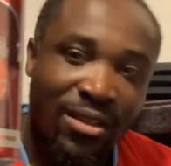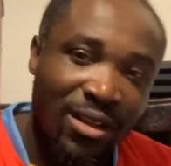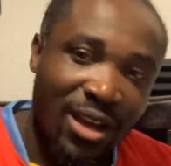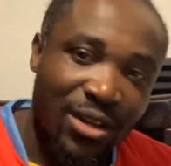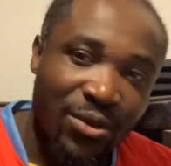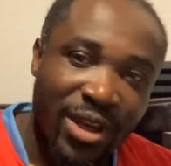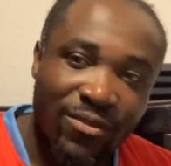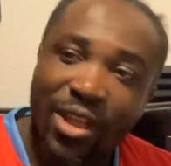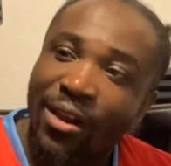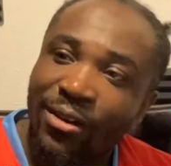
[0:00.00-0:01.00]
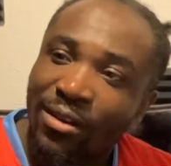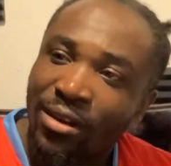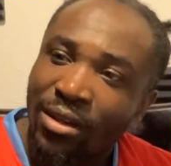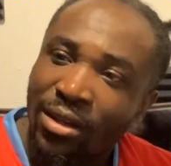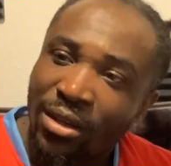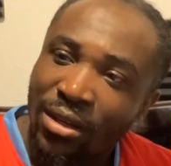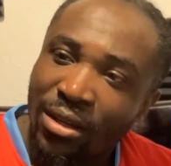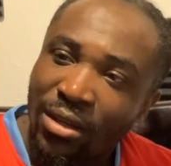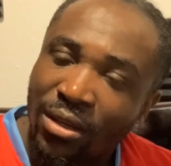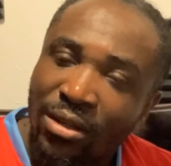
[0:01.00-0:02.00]
autograph there.
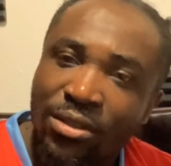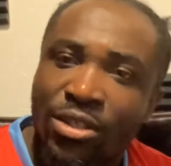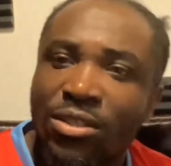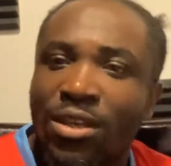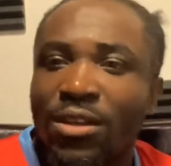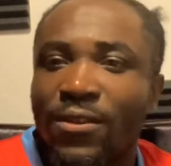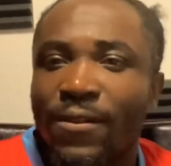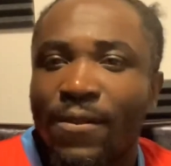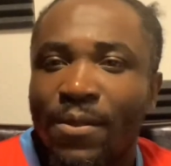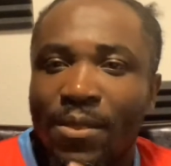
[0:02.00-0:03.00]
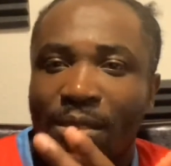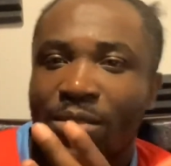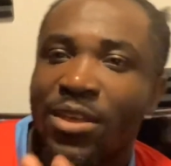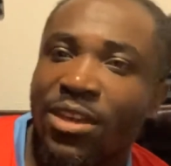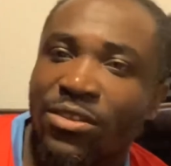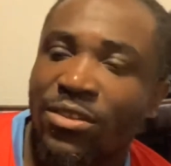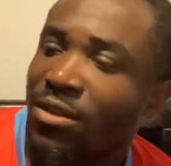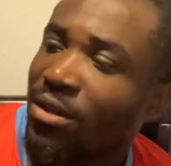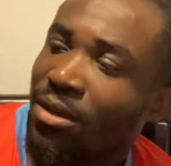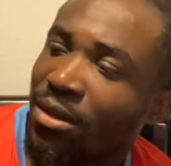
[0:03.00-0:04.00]
Just this
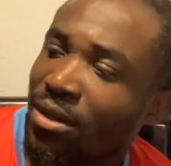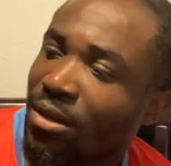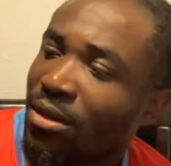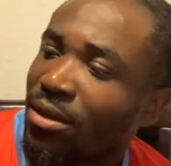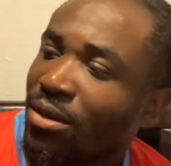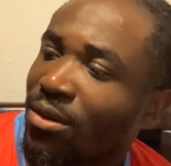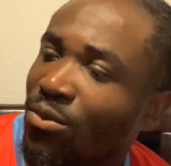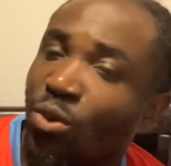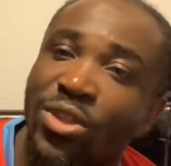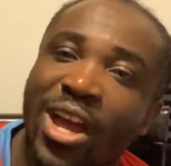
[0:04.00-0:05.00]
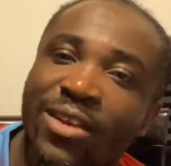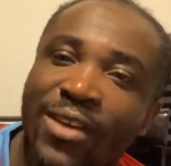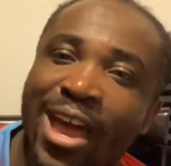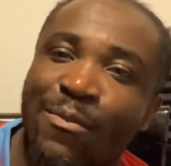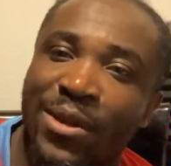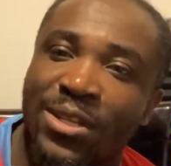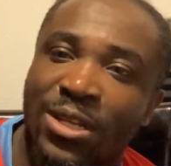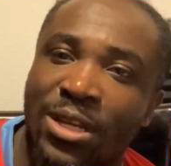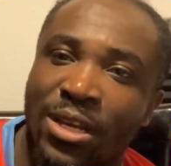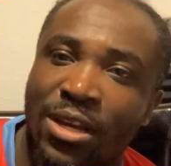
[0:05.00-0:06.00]
would not have happened.
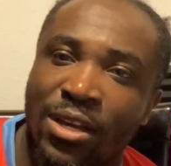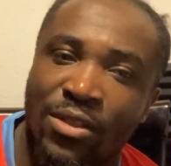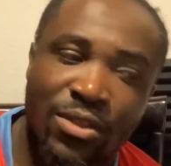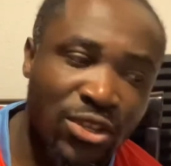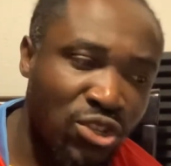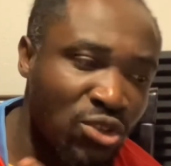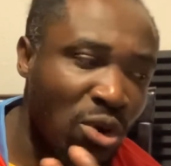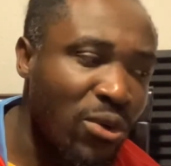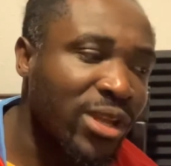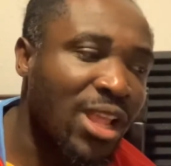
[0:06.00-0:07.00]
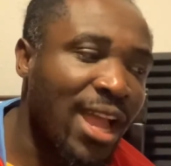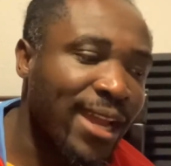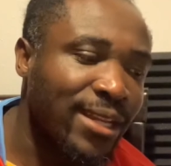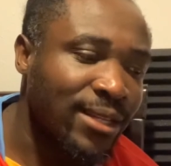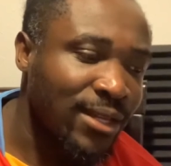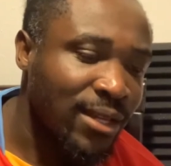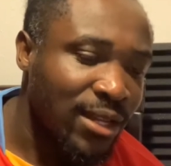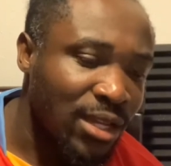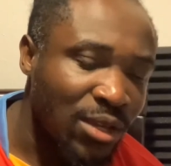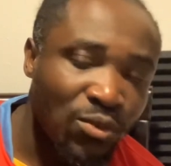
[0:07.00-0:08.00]
This storyline
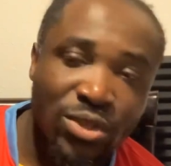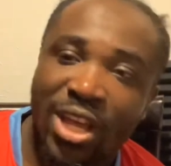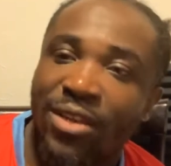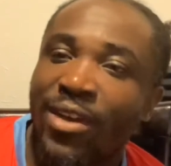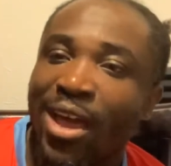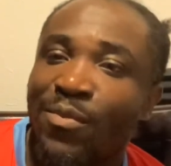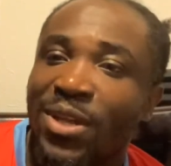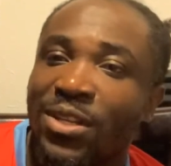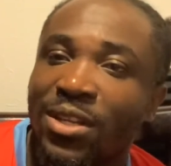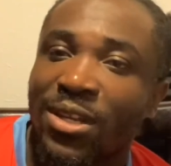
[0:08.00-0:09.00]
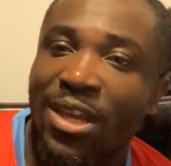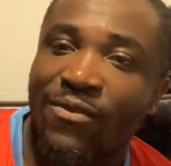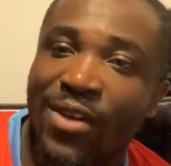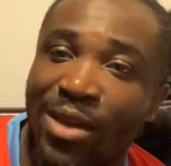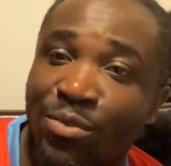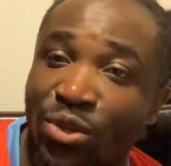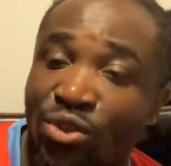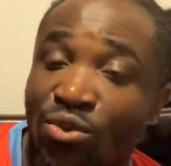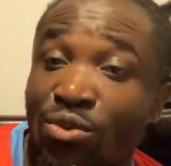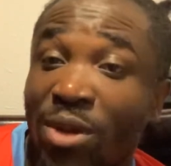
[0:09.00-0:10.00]
would not have happened if I
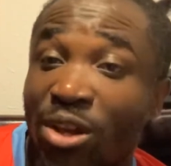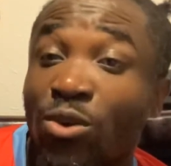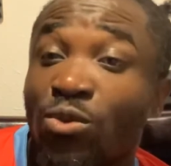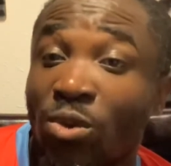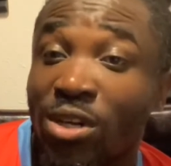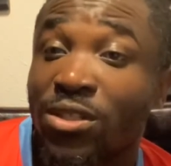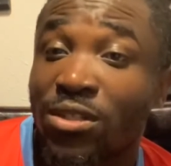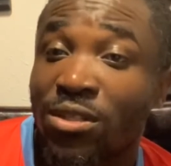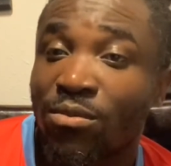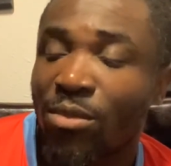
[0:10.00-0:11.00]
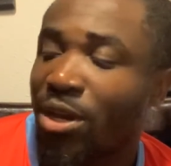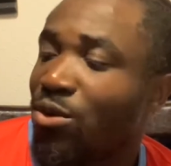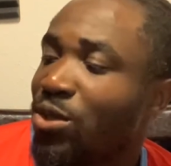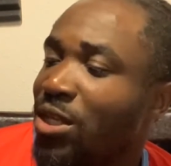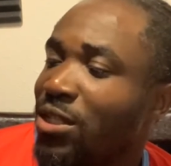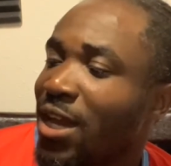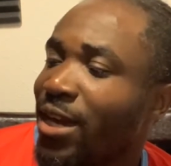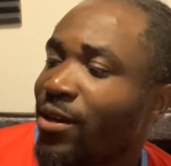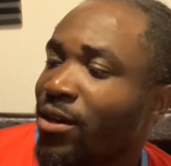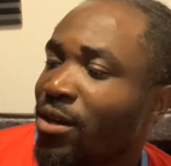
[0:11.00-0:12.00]
pursued my own wants, my own
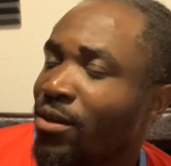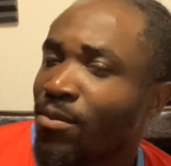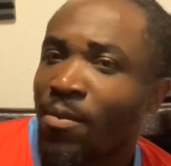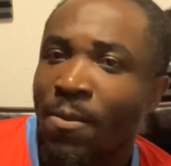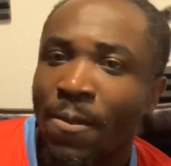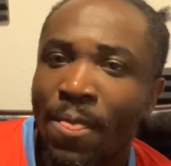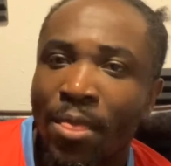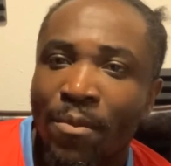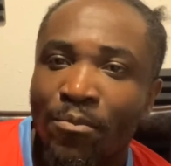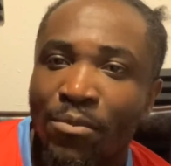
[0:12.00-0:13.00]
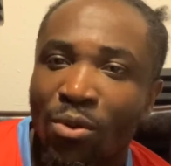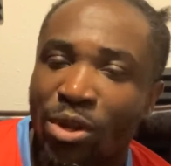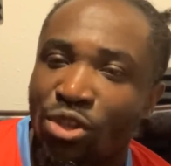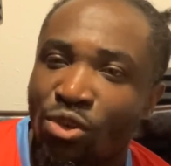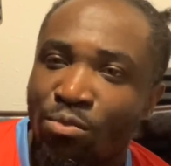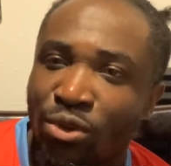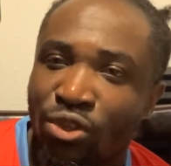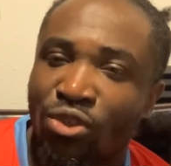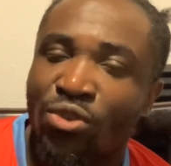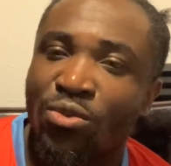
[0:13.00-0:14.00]
desire. But when you
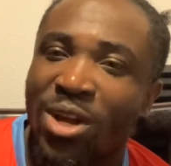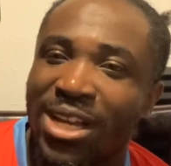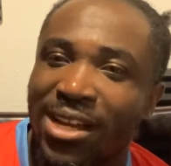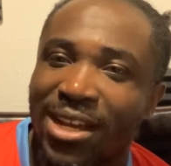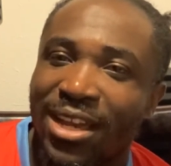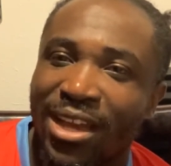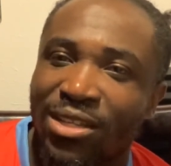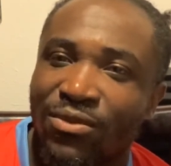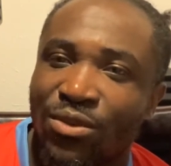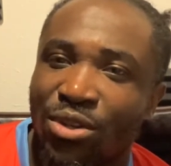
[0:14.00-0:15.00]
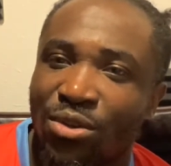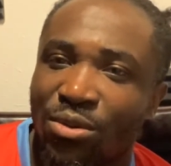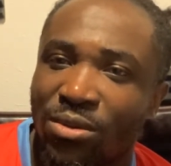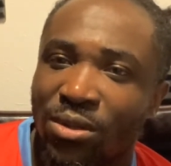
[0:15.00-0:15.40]
pursue what God has for you,